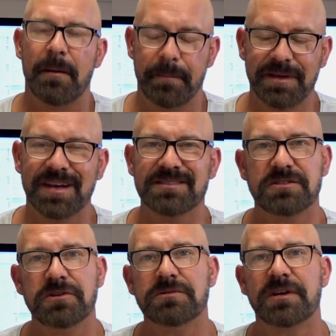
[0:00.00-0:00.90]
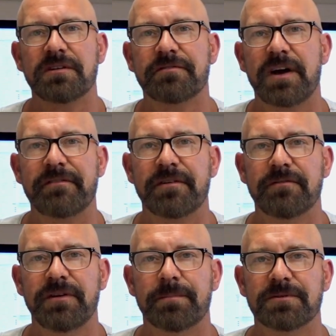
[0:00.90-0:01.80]
Because it shoots under 500
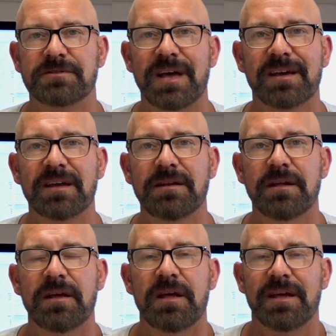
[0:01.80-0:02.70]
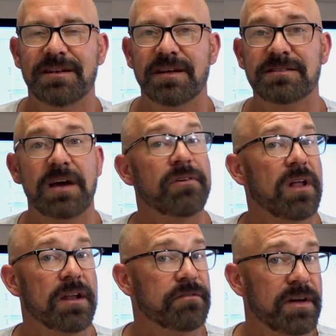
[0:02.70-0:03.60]
feet per second, it does have a
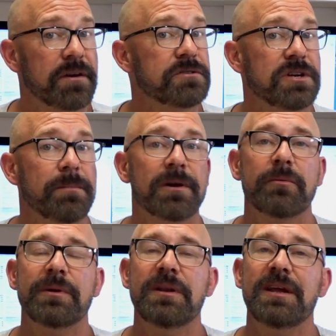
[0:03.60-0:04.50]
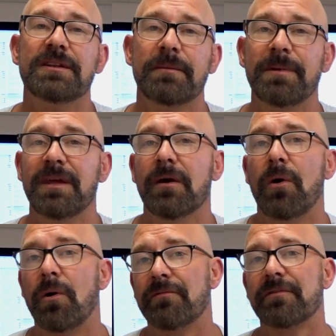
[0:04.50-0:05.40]
lot of energy, but it would need to be
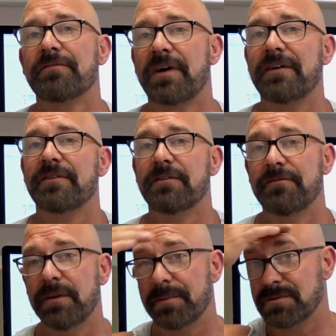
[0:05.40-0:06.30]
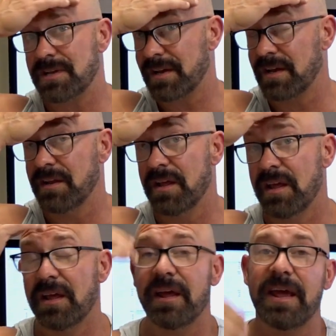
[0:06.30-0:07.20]
over 500 feet per second,
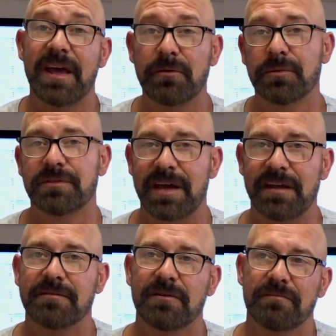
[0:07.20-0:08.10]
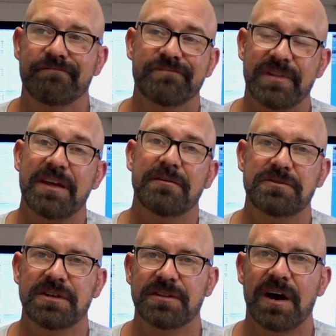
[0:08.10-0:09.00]
and with that
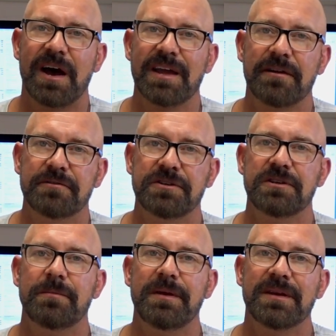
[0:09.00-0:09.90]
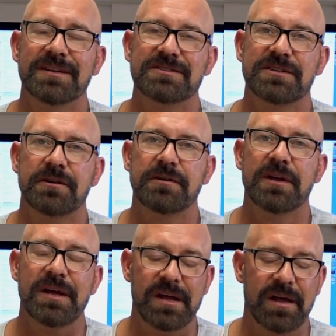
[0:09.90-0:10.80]
energy, the high energy, to be considered
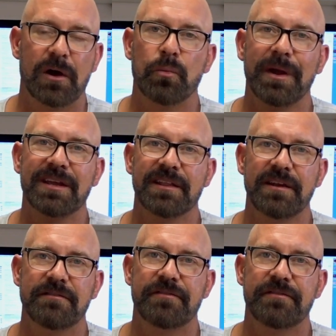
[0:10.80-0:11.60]
a regulated